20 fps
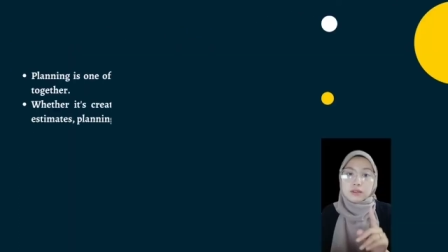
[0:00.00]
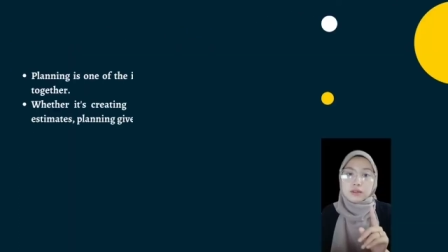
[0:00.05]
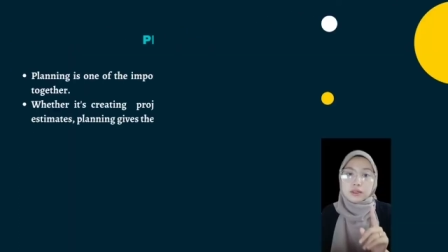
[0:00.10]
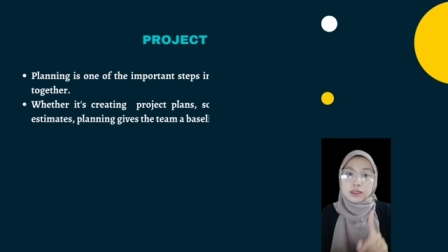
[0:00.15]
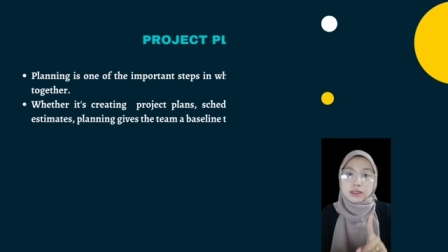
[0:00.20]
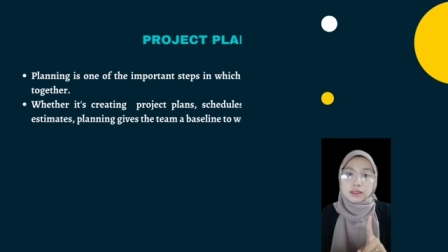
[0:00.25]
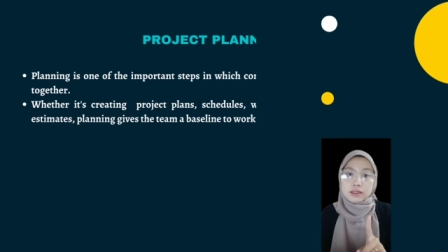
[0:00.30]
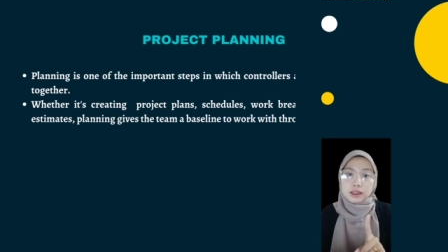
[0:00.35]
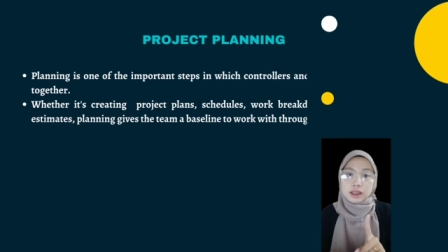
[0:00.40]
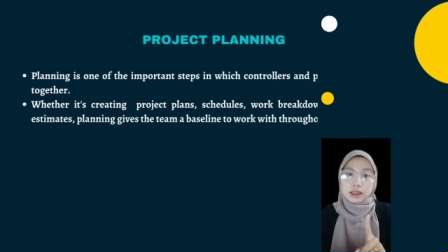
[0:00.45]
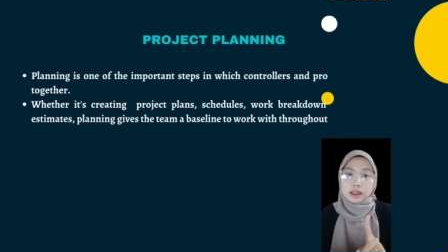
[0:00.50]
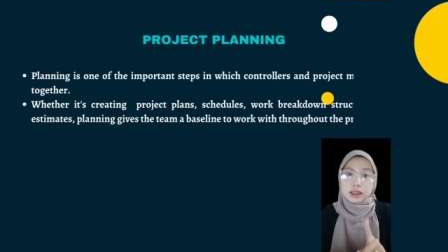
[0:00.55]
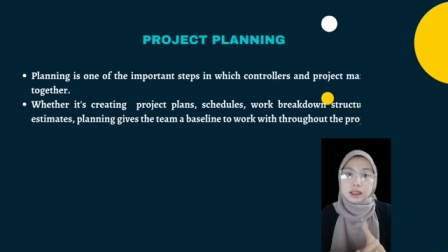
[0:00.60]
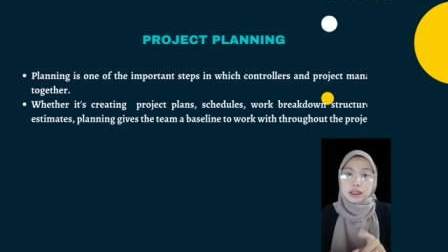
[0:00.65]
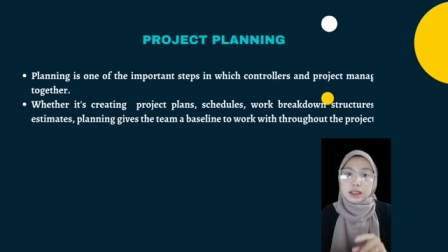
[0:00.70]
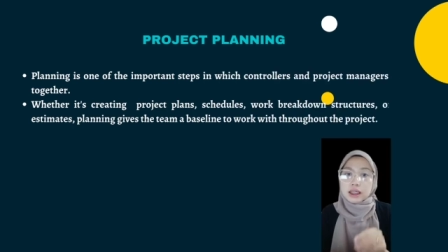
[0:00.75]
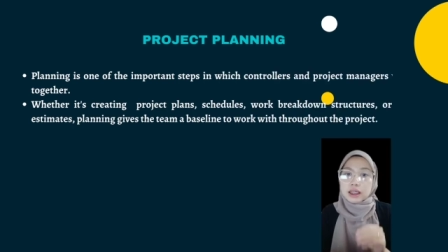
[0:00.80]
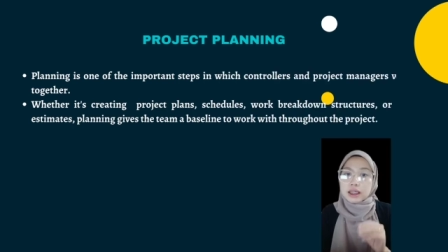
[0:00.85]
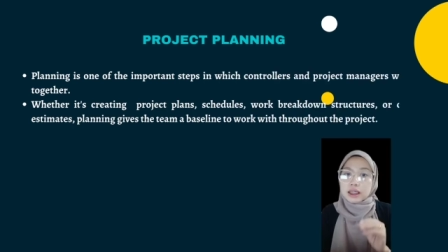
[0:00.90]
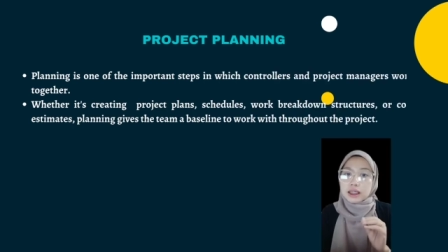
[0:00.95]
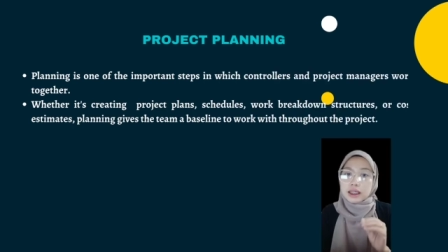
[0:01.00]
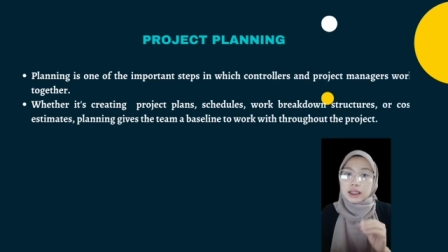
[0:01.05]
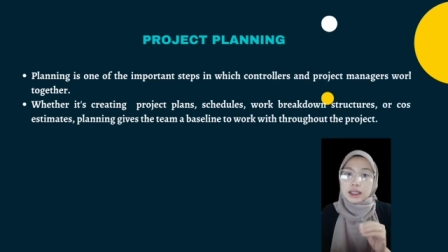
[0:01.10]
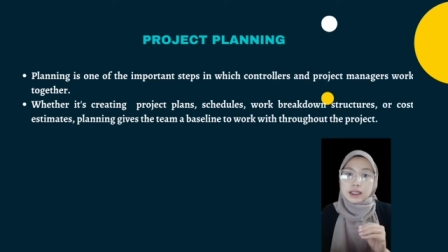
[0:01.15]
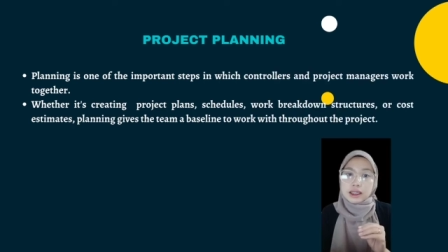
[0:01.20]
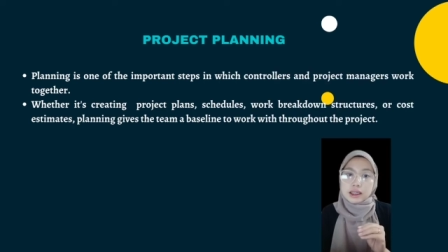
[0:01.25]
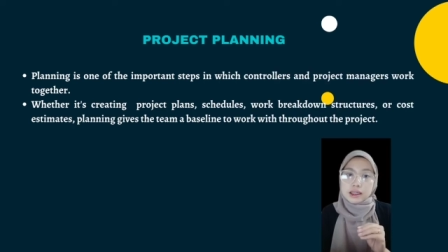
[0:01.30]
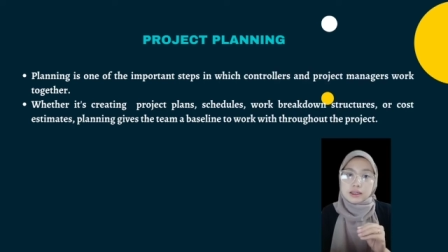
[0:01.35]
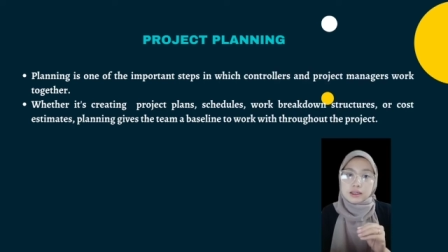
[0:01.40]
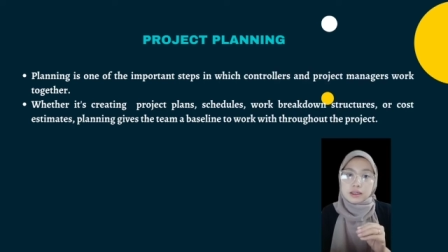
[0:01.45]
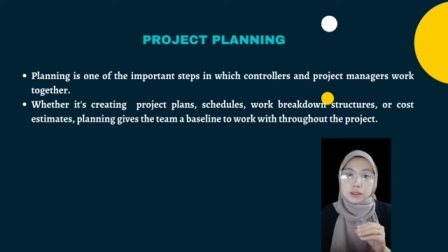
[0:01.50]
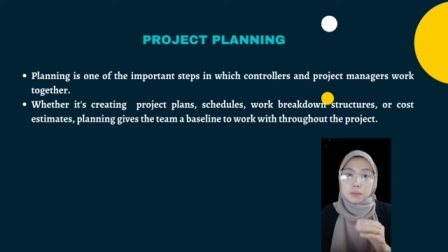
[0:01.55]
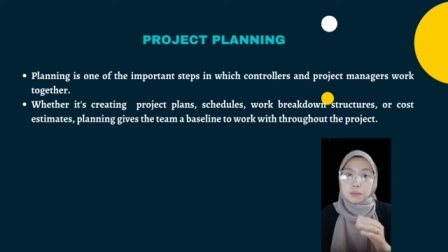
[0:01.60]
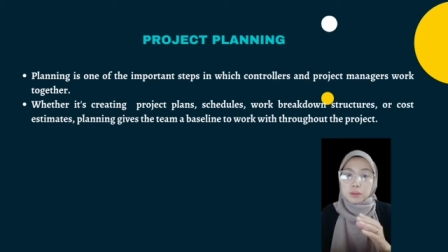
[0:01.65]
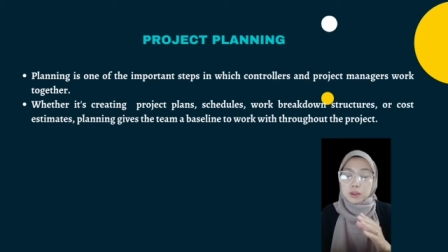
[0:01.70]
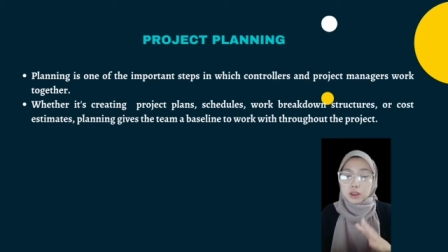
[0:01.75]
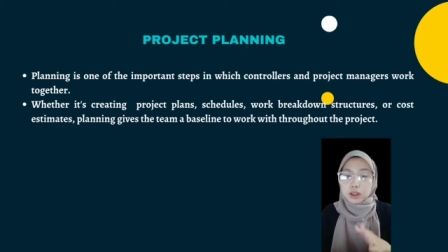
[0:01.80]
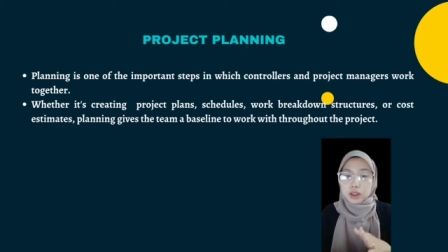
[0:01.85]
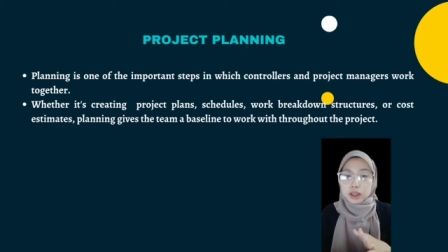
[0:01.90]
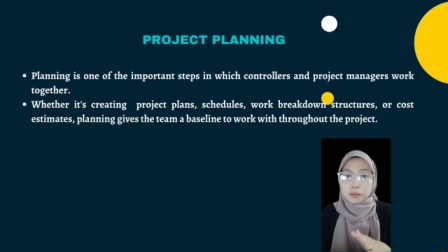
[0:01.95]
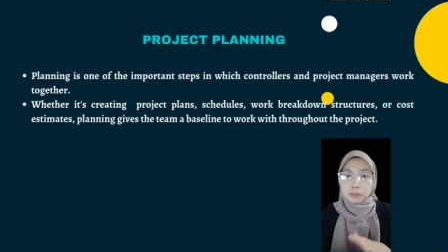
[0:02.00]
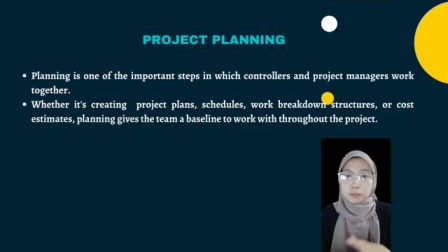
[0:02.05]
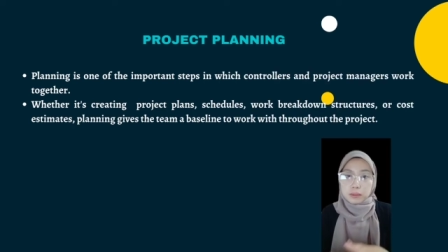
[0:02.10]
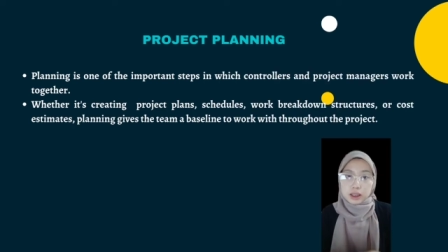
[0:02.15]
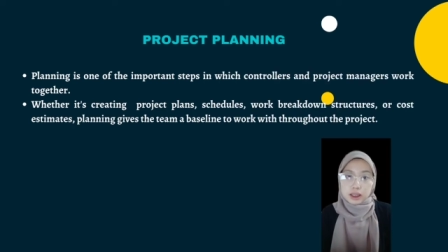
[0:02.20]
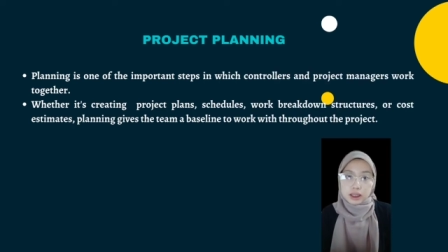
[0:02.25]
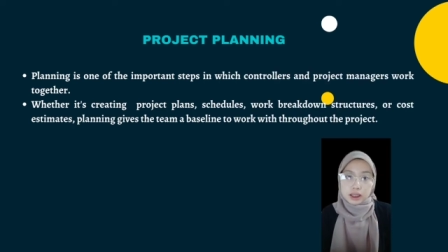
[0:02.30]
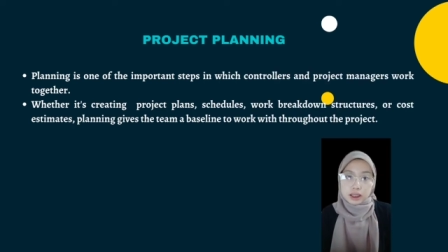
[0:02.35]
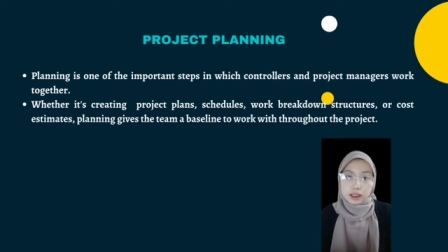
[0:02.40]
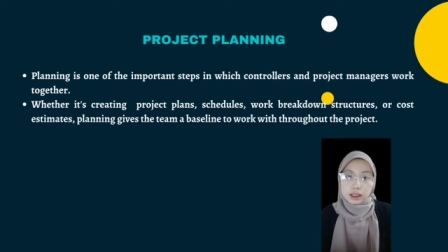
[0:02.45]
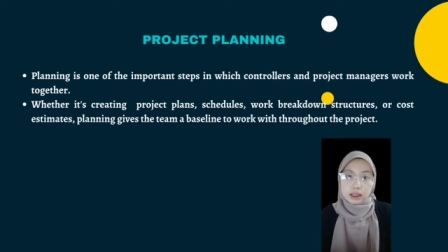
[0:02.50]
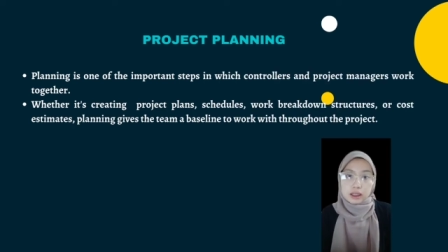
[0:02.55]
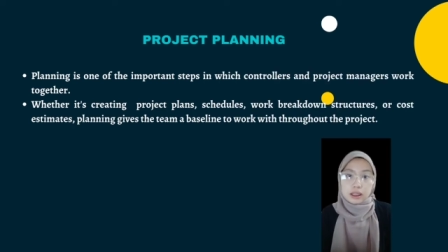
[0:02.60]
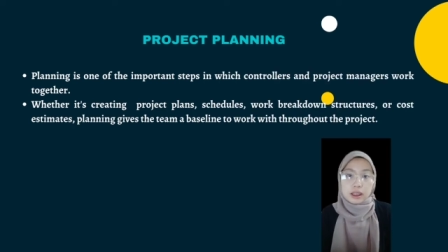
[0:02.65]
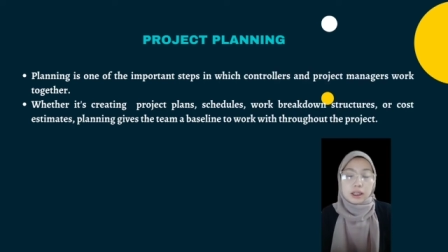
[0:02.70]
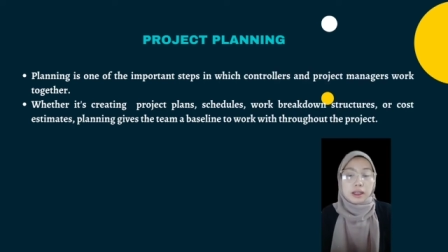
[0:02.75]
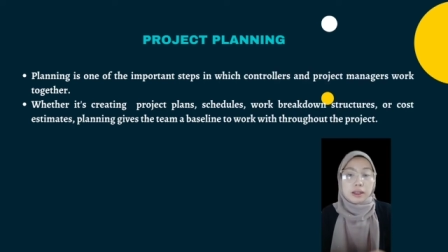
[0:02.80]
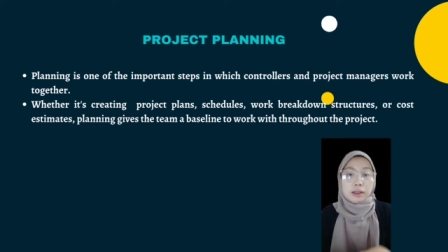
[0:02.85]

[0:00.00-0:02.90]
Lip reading: Firstly, there is a project planning.